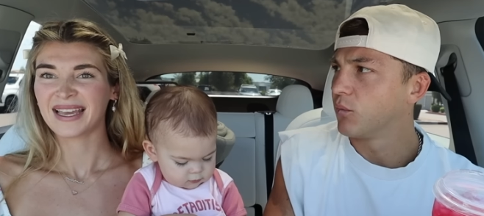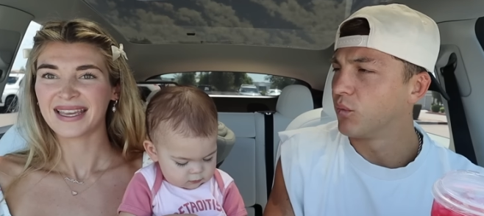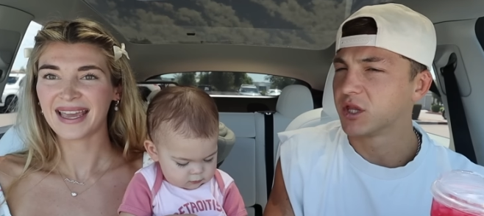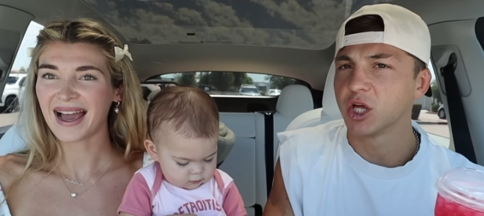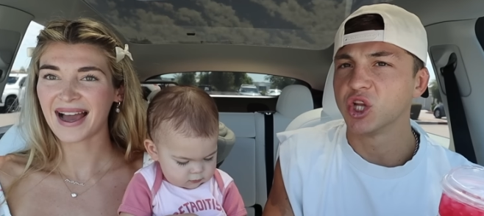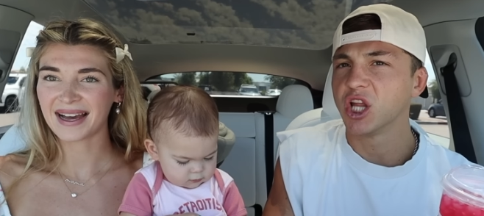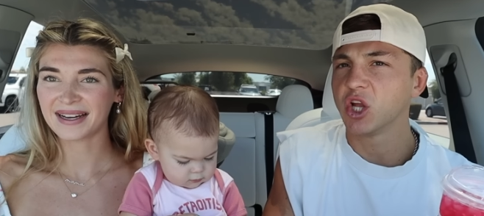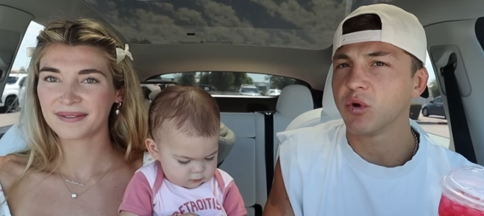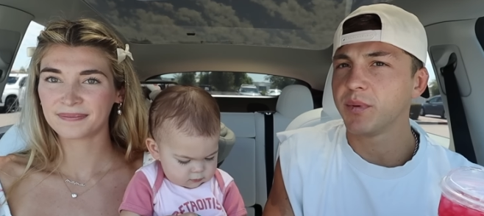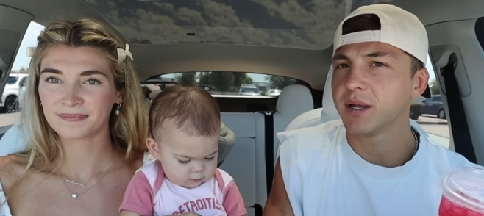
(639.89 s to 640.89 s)
Speaker 1: with yeah. a
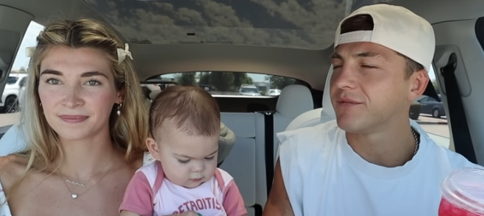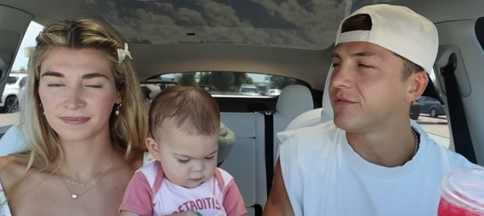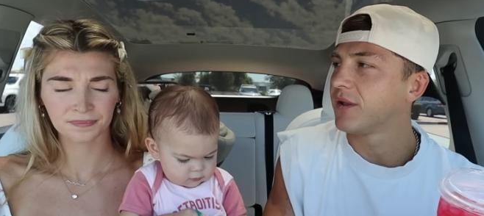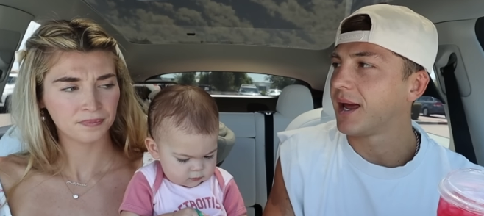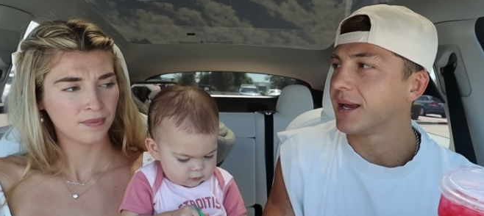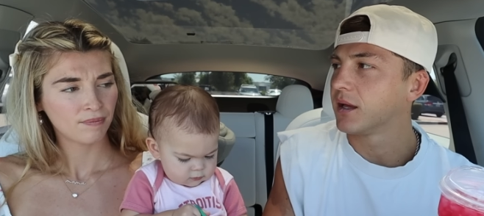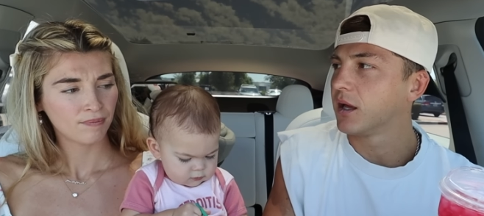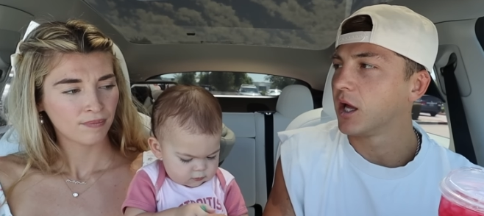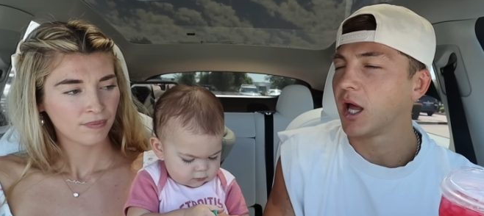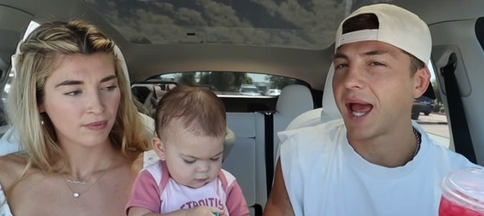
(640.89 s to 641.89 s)
little bit of like
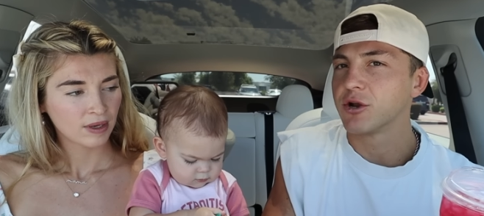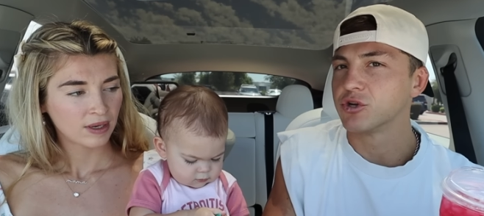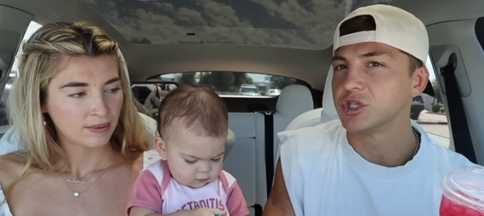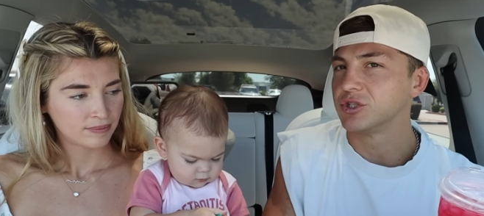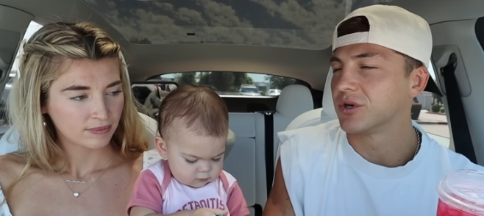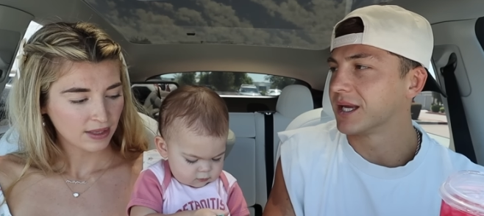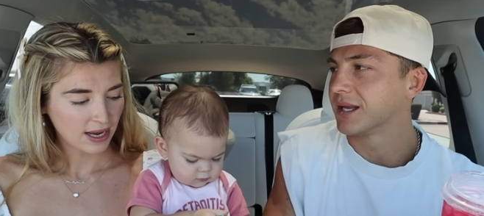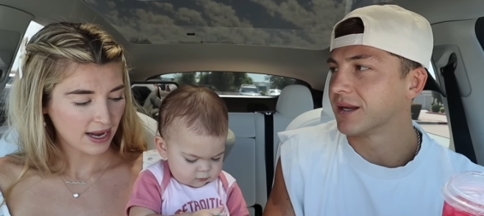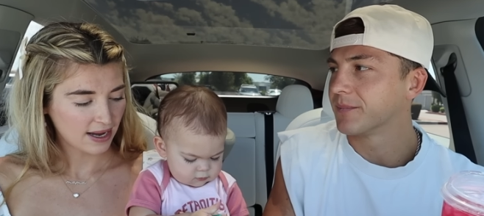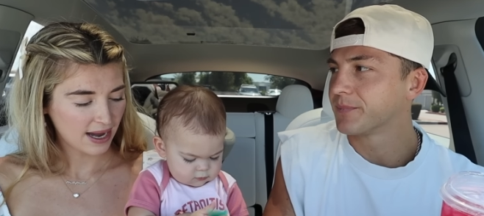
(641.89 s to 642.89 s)
energy drink
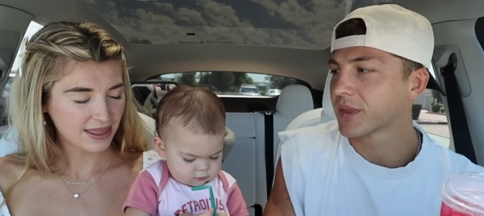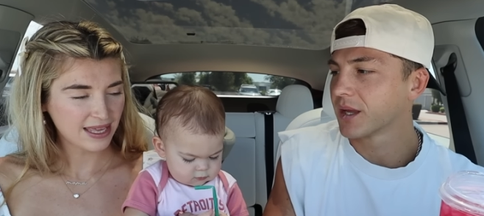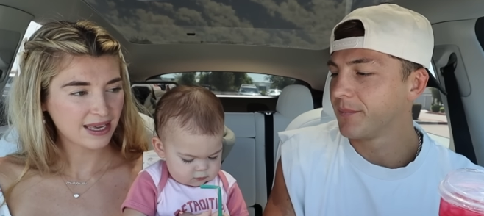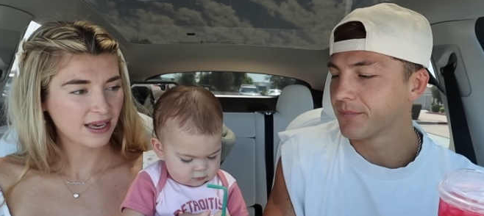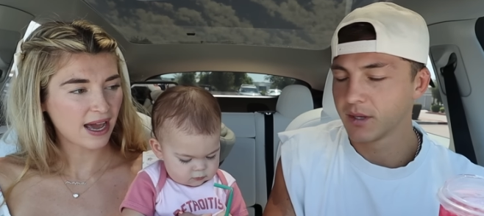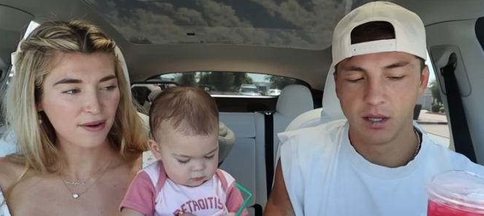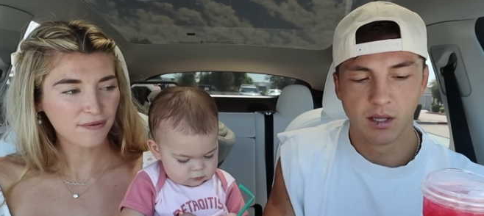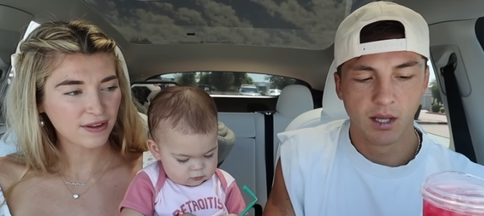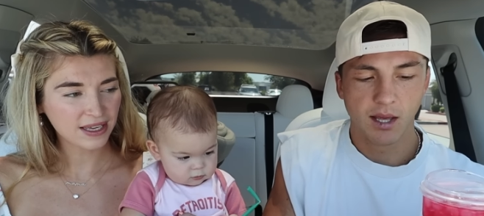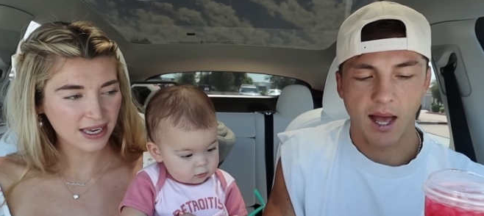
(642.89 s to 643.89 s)
in it. I think I
Speaker 2: don't
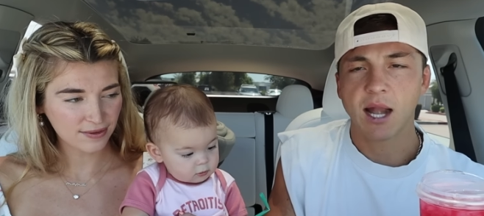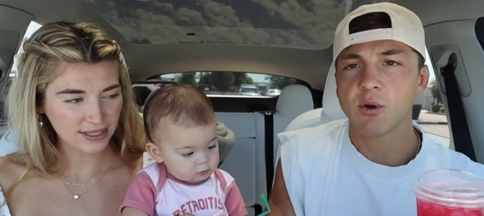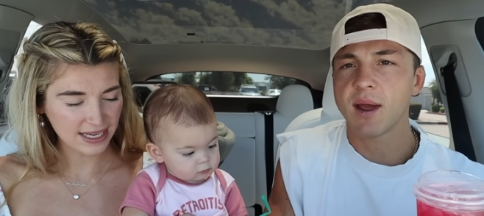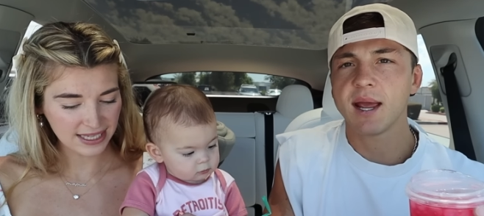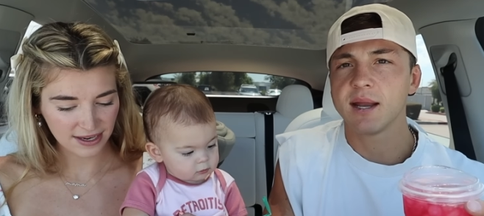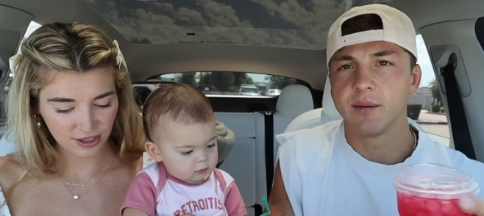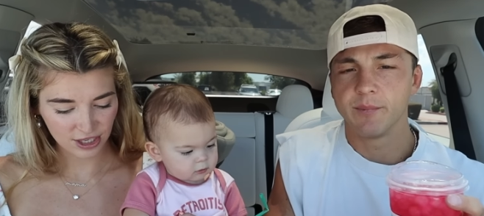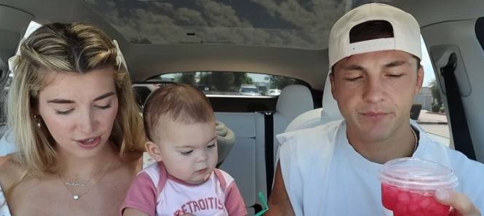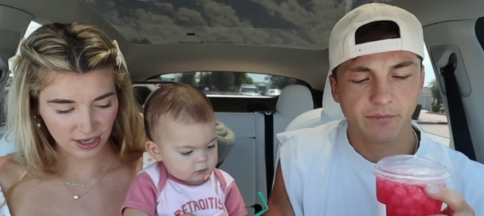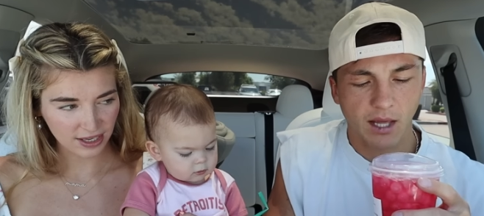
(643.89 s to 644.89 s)
feel like I don't, I don't hate energy
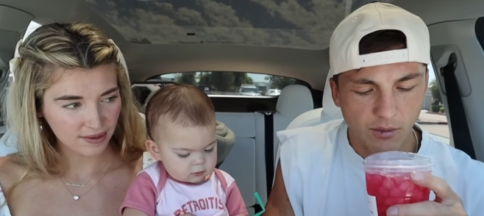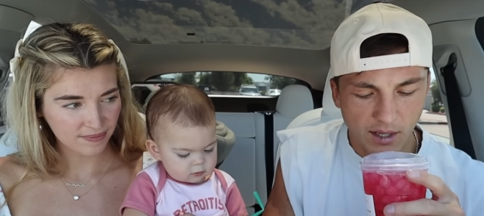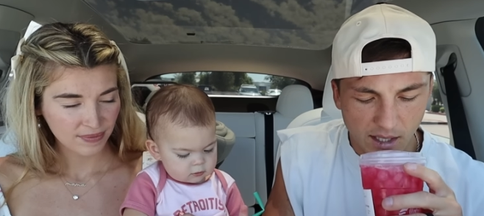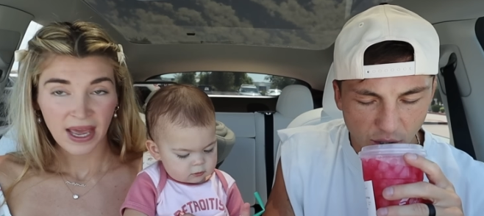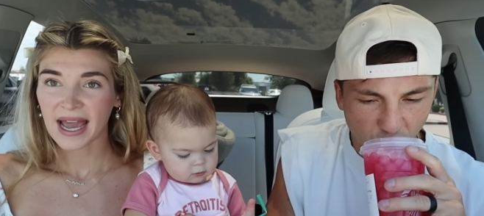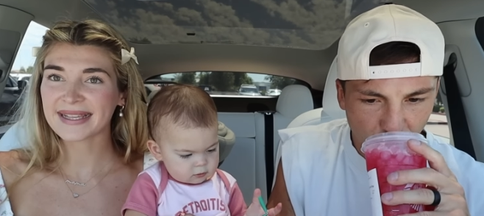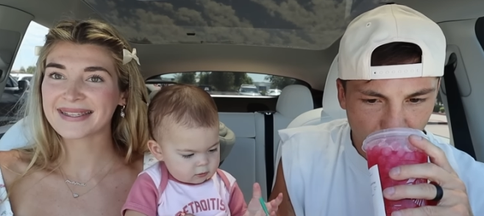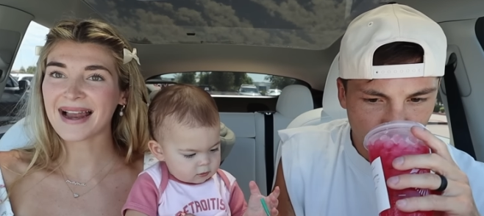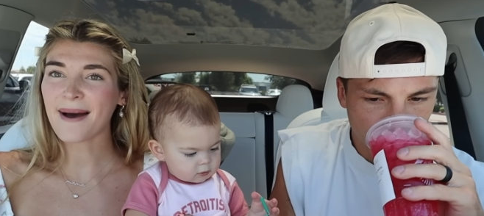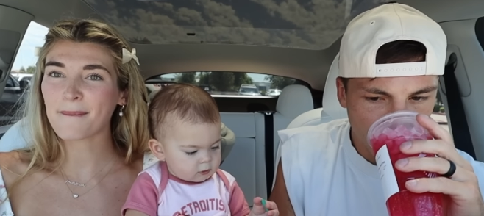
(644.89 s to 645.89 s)
it. Drink. I don't
Speaker 1: hate it.
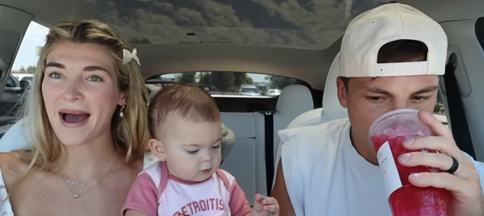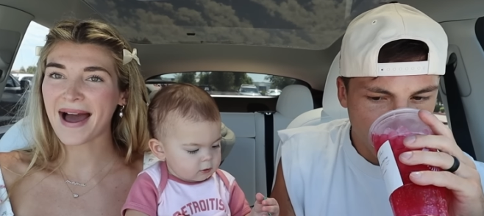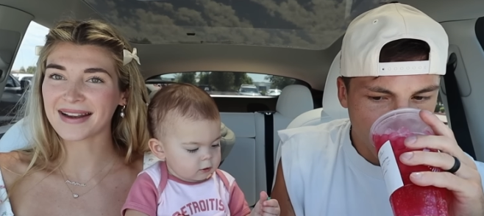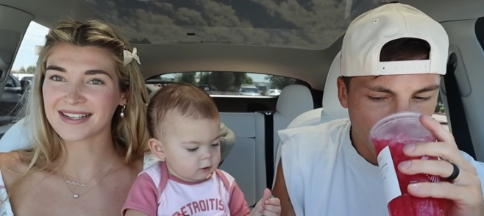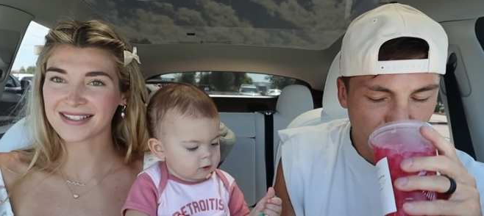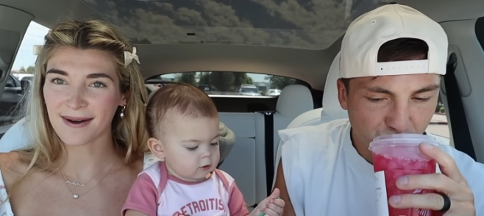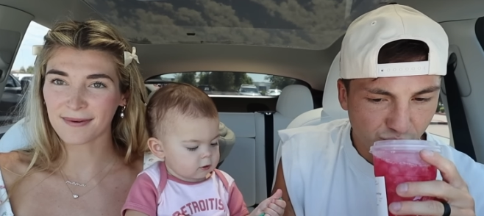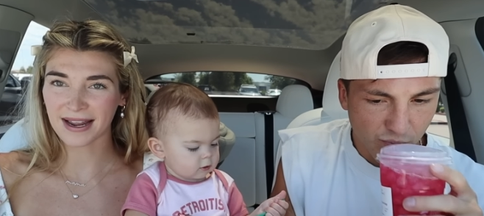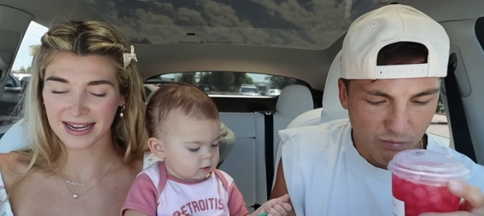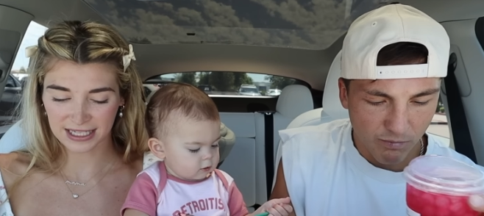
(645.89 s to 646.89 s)
Speaker 2: It's not bad. It's just not
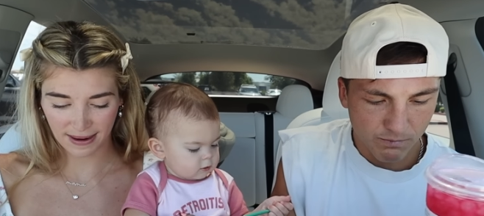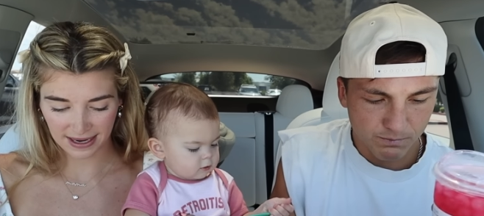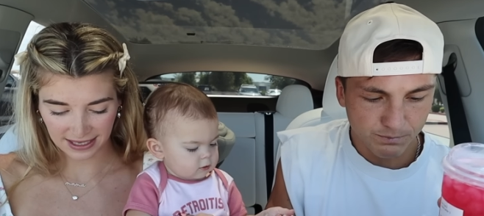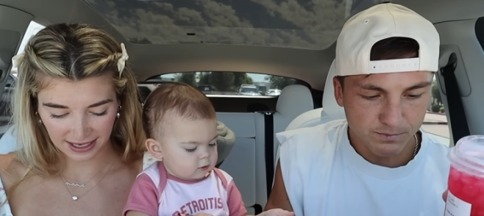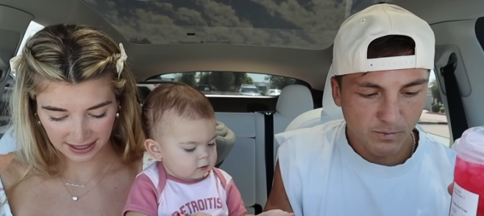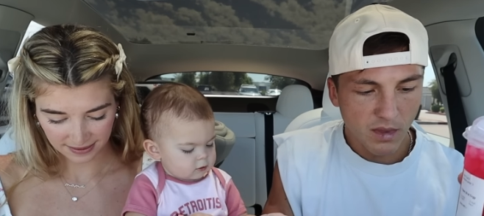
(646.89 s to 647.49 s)
what I expected.